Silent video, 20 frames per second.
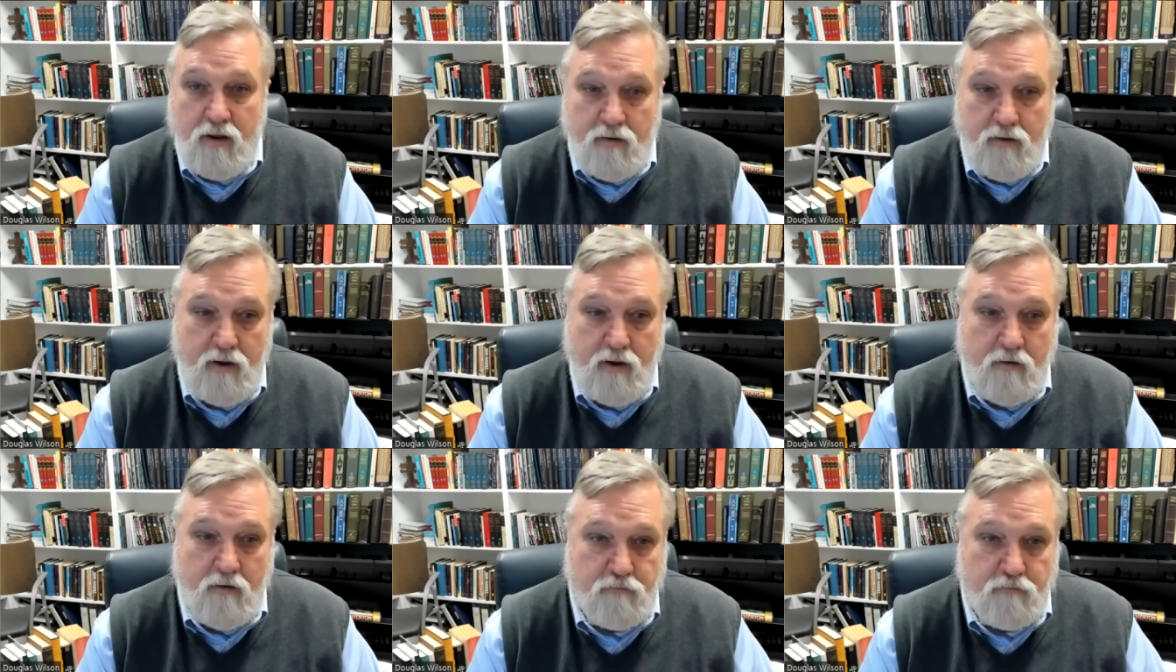
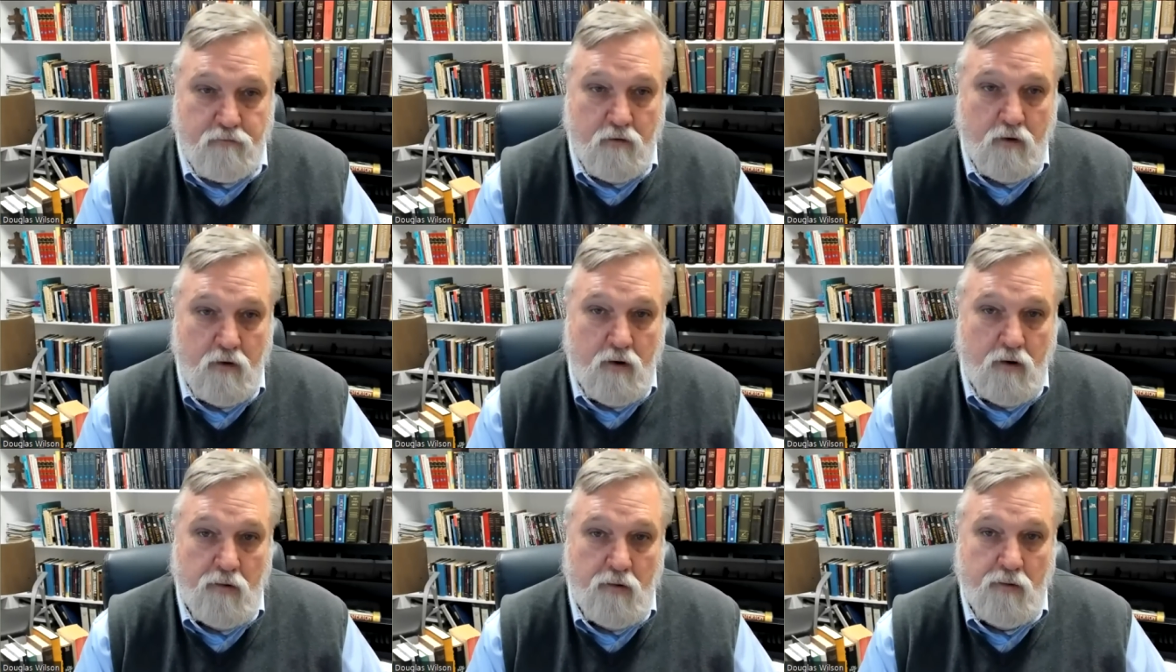if
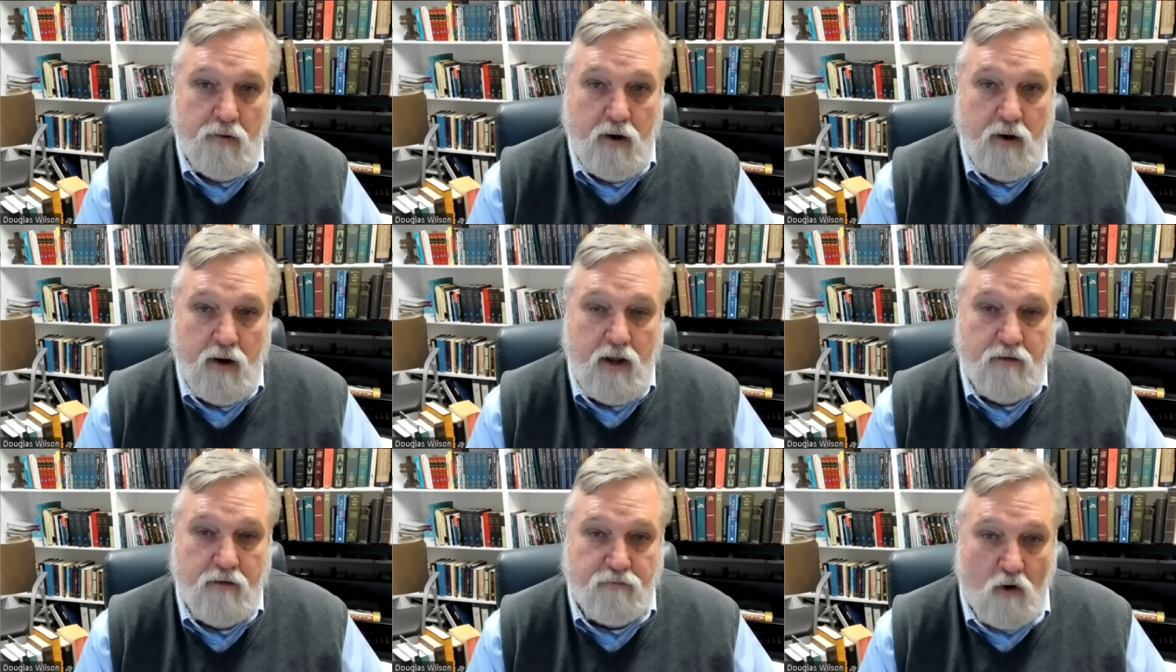
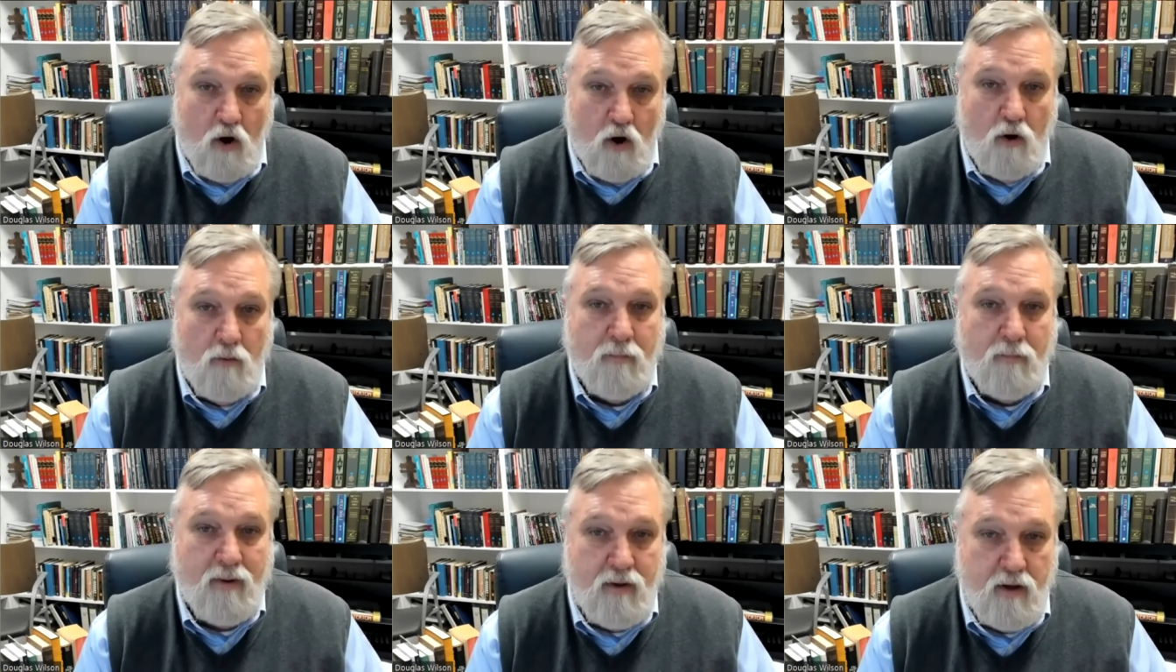if
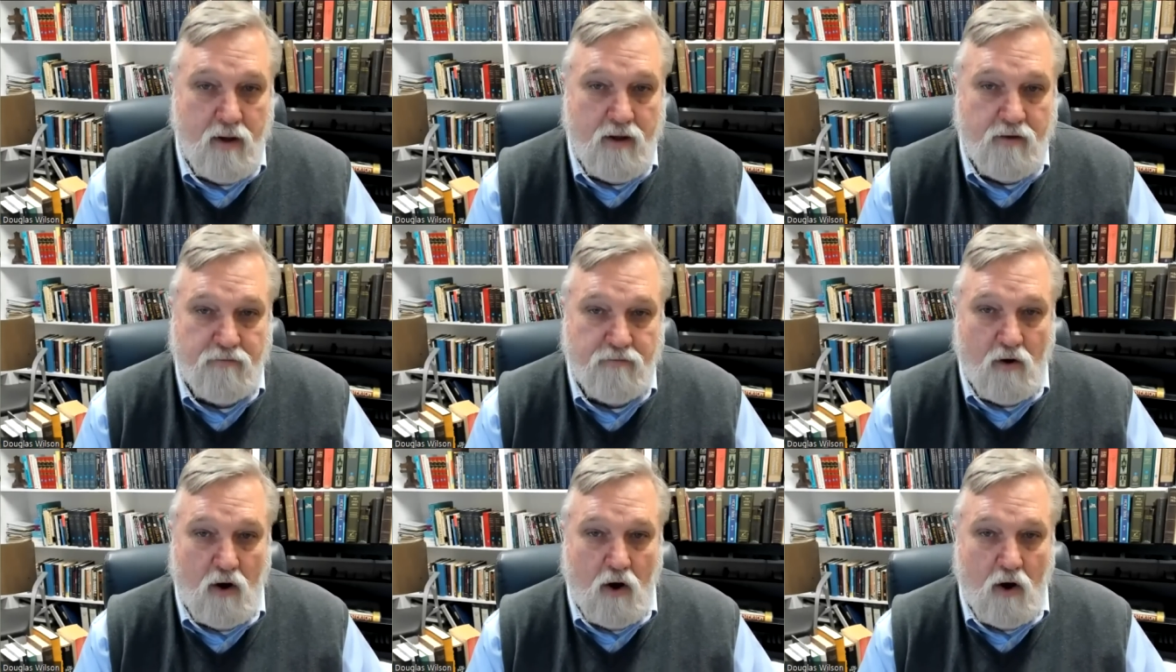all
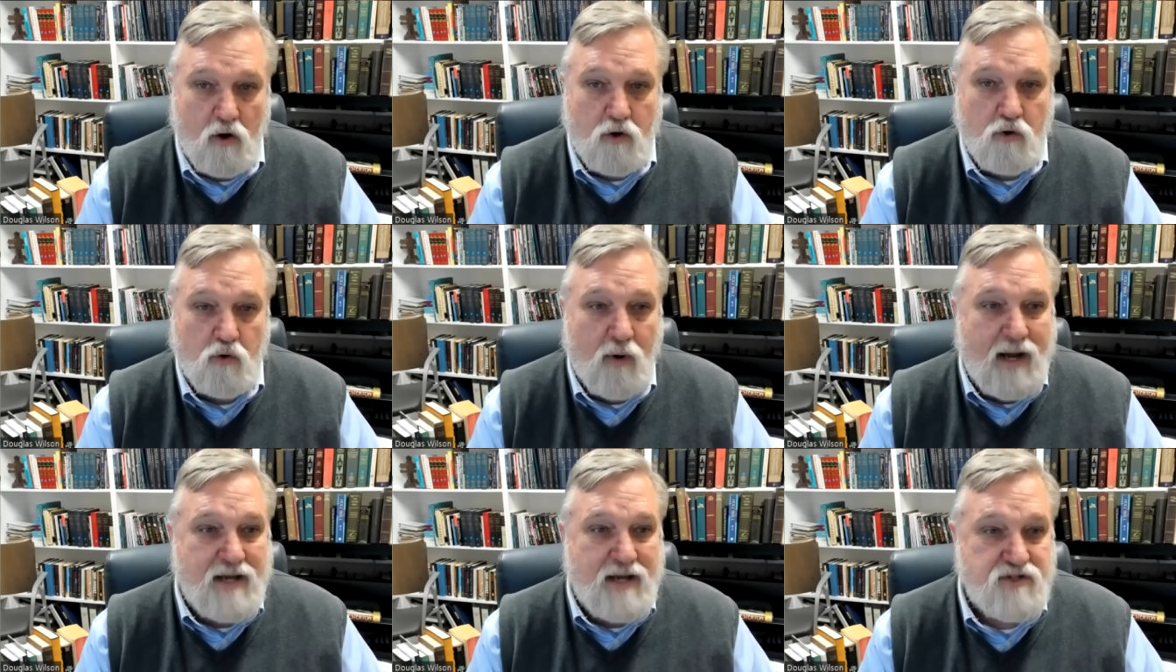if all
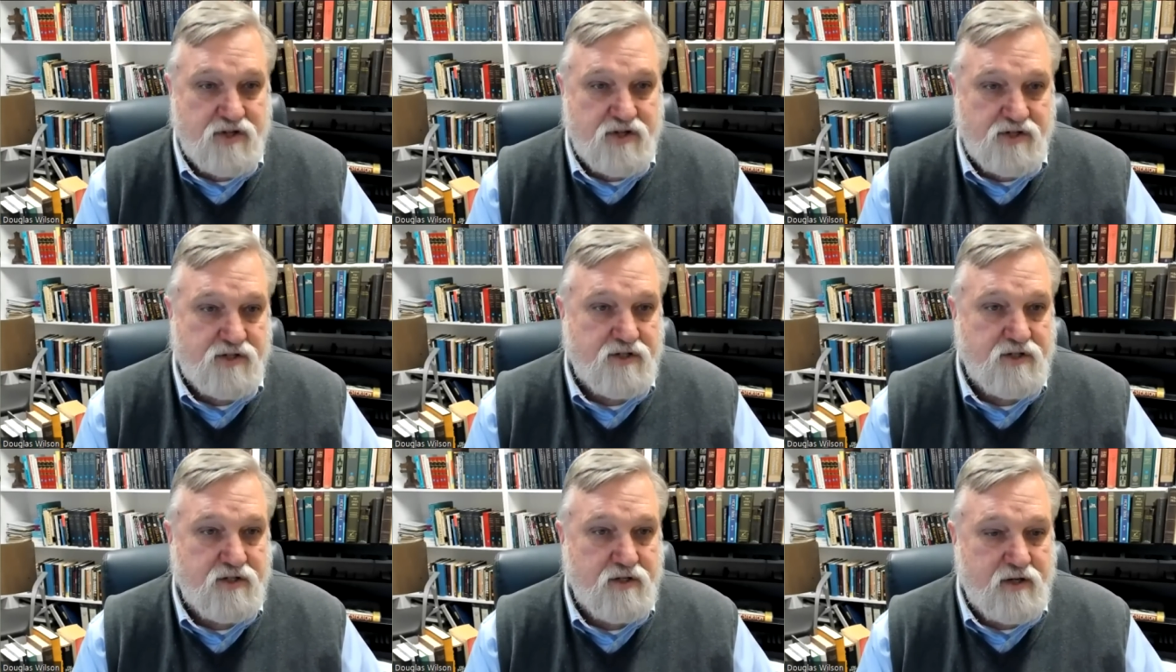
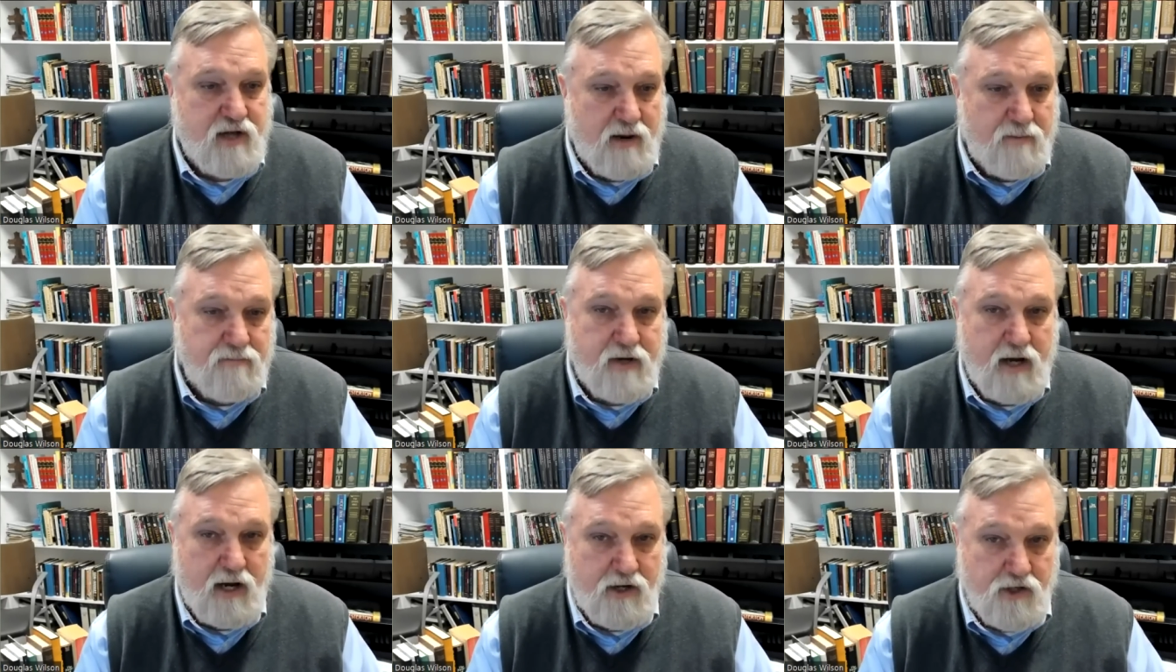Christ's
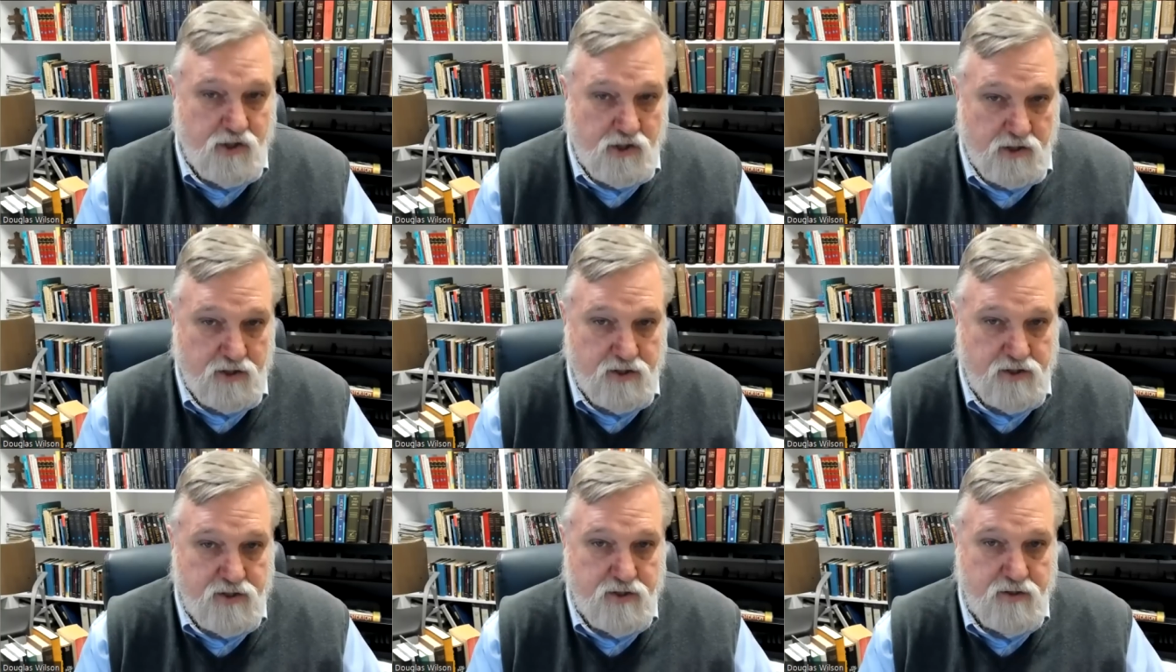
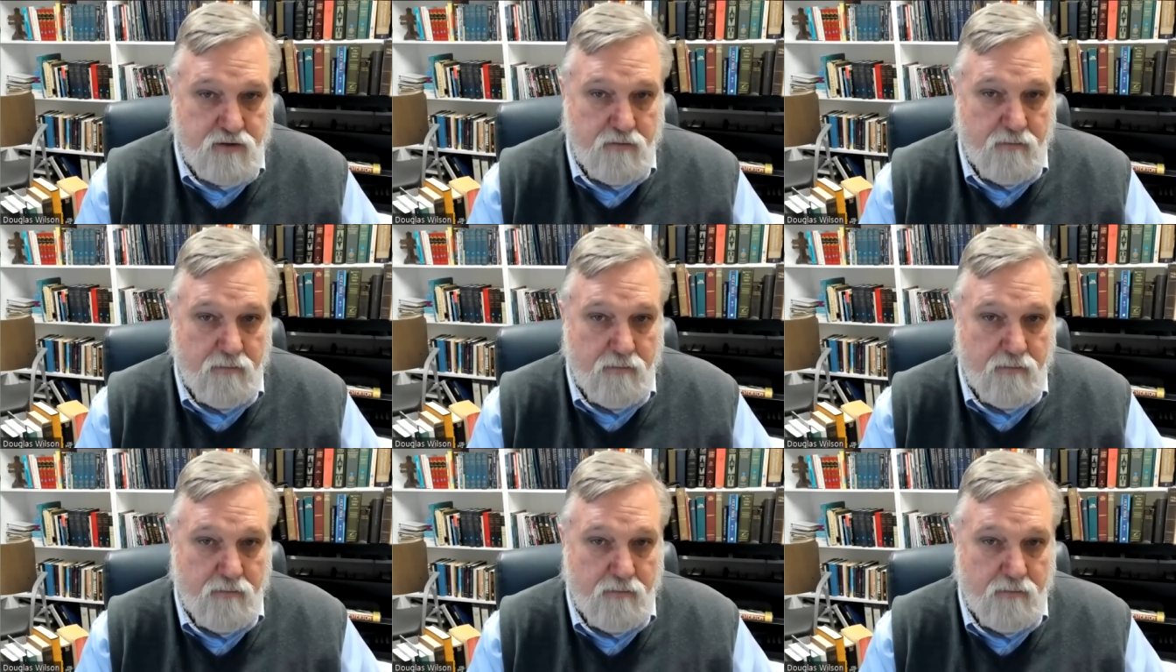temptations